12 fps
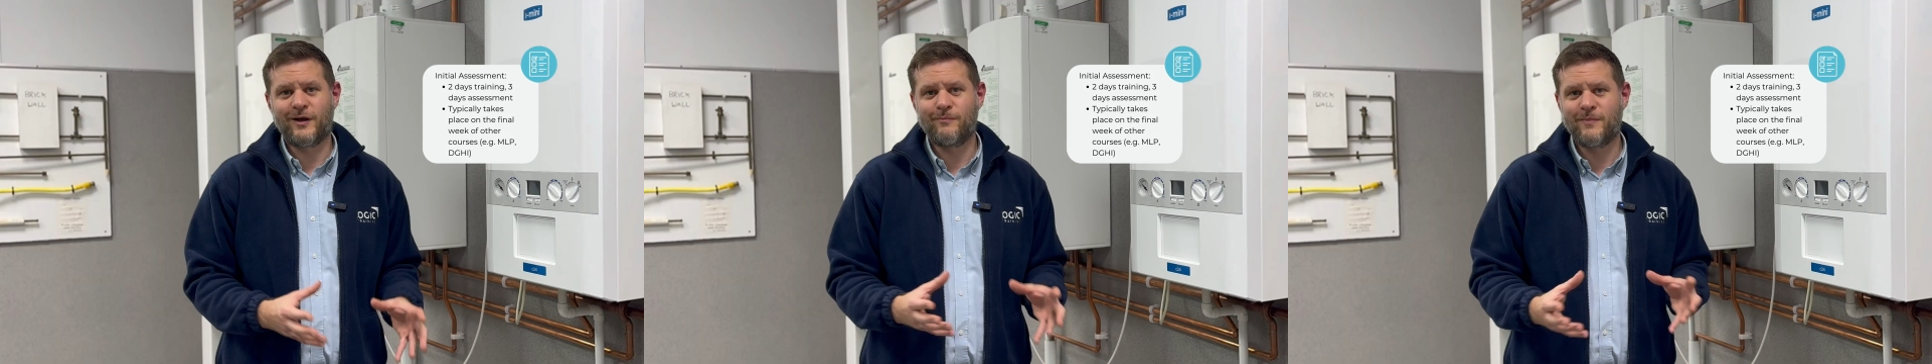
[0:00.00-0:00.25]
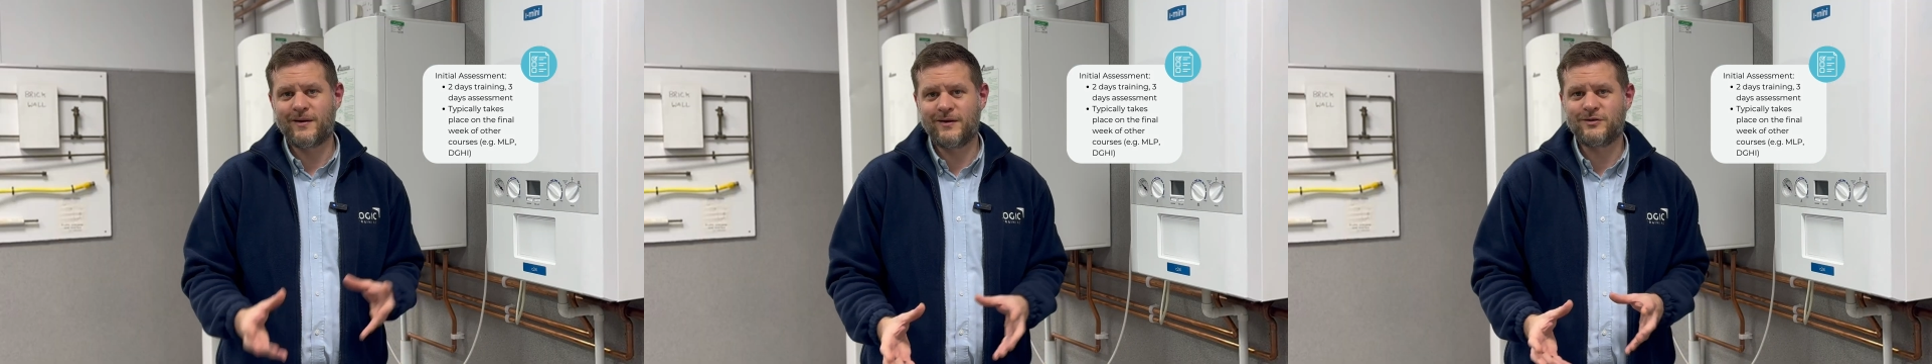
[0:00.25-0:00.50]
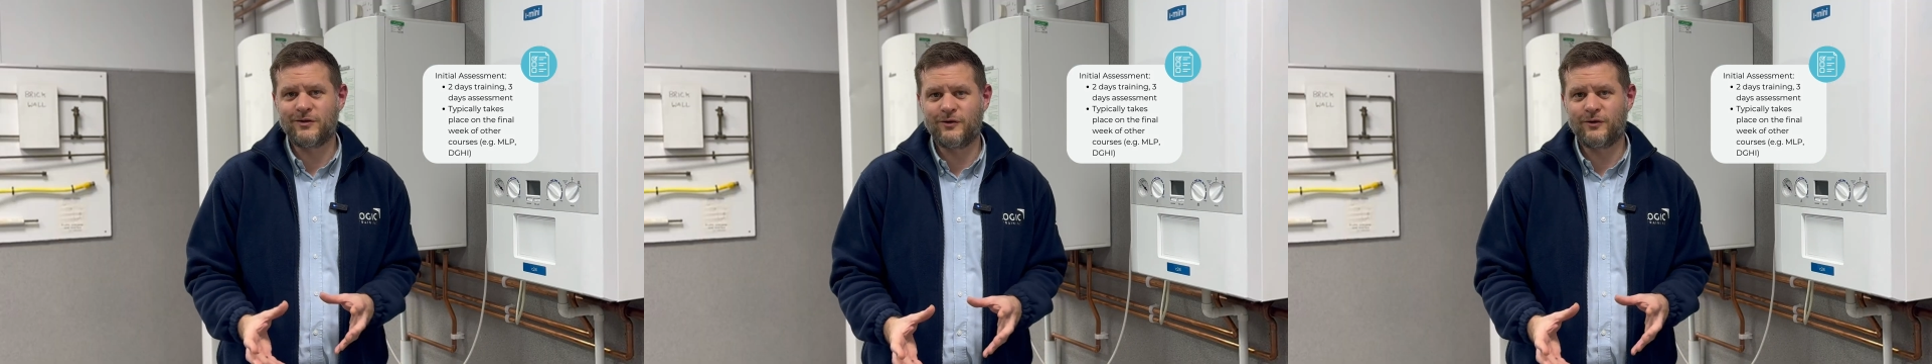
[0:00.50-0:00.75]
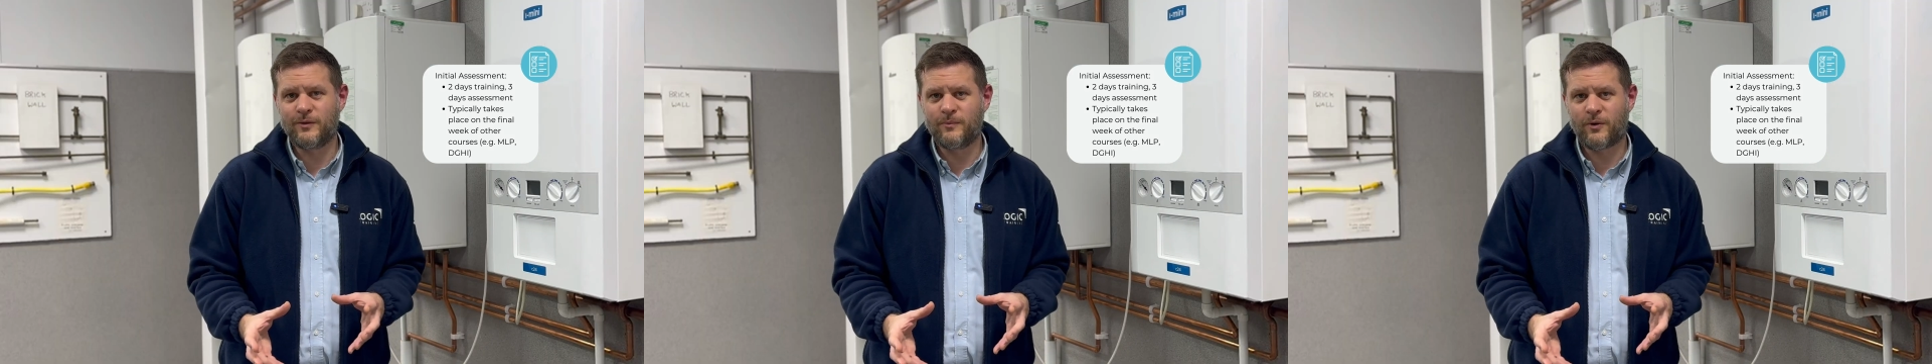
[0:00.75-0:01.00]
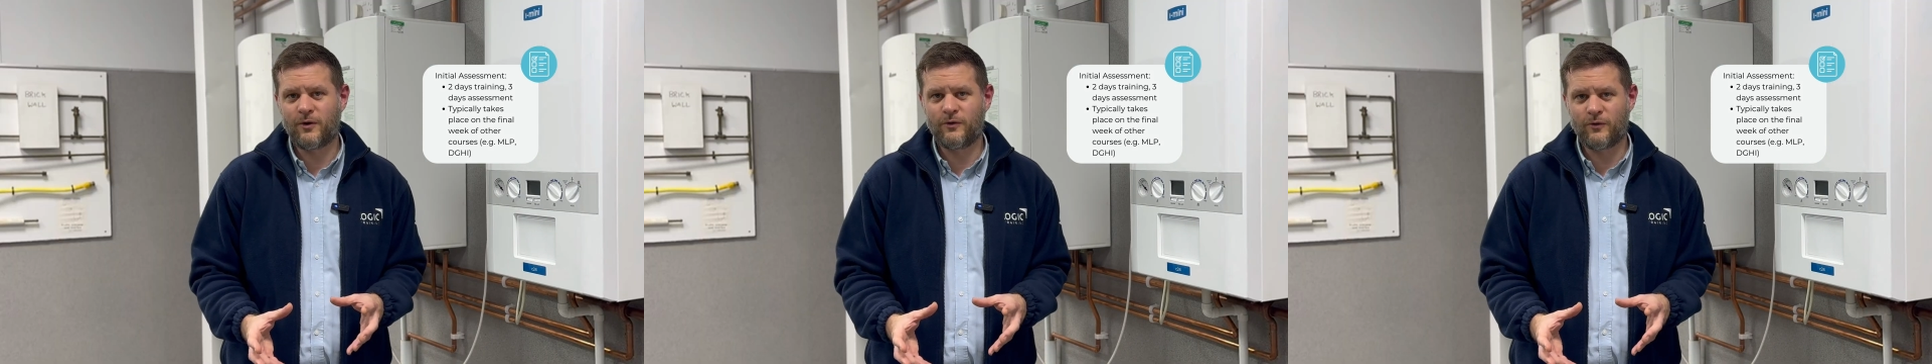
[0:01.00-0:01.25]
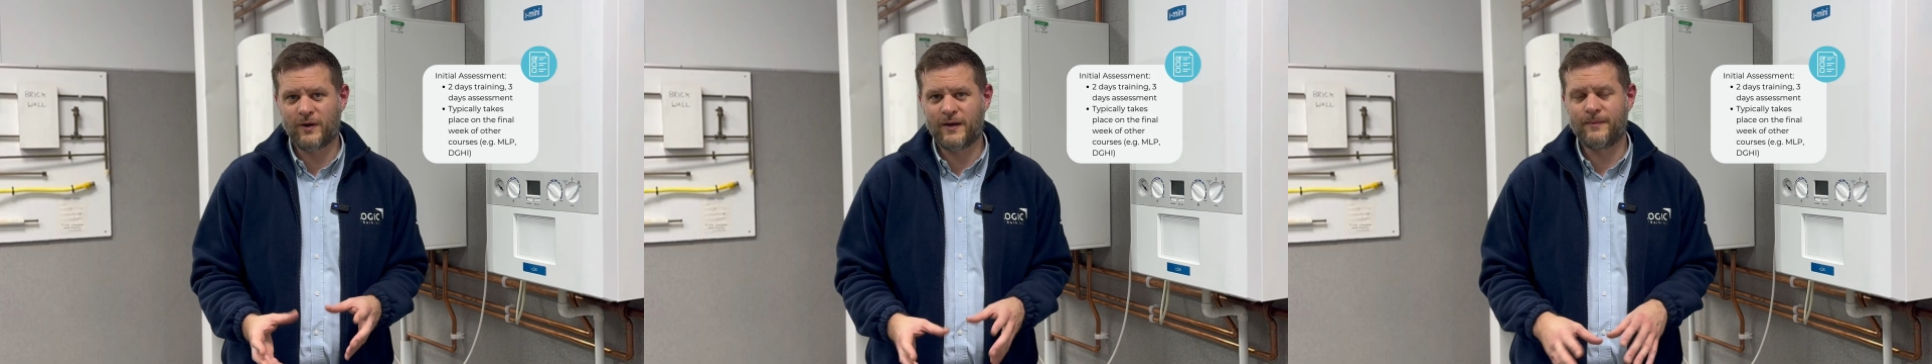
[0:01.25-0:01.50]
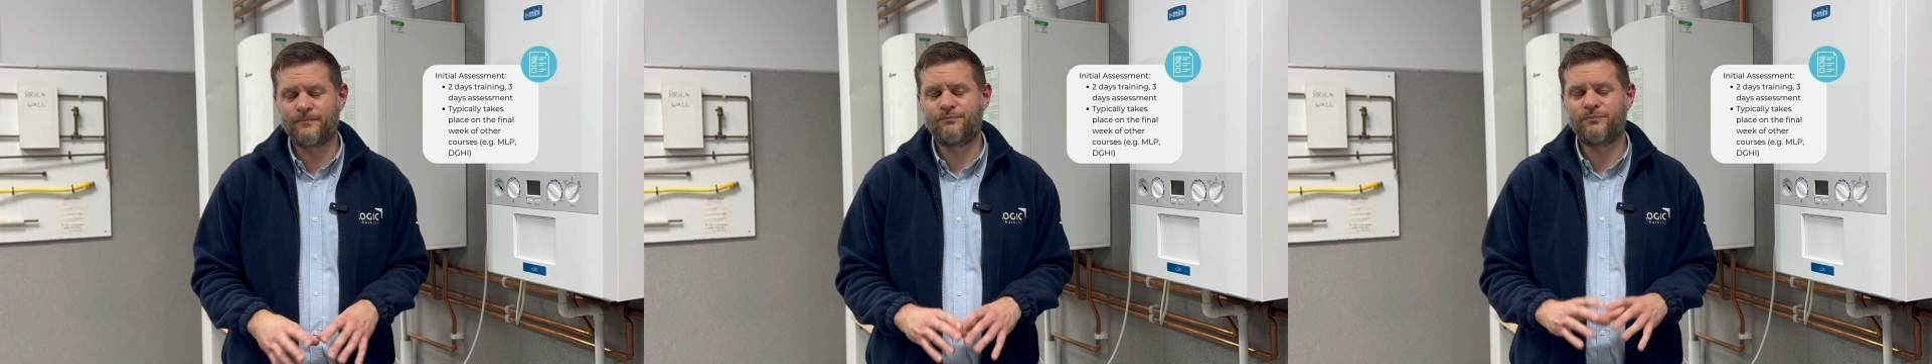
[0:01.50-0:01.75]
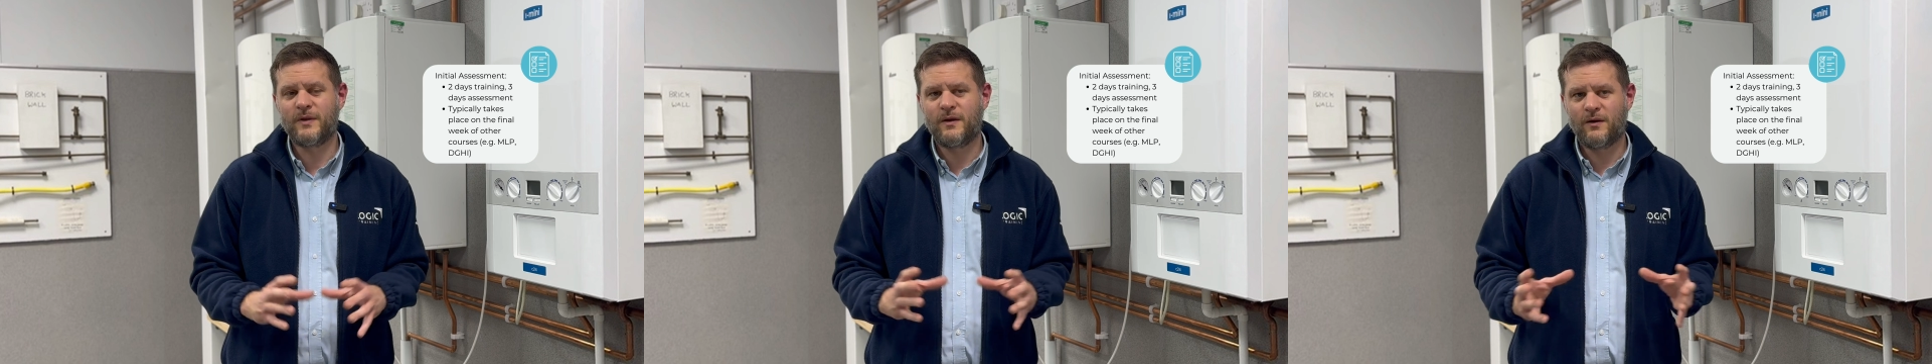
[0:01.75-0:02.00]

a managed learning program,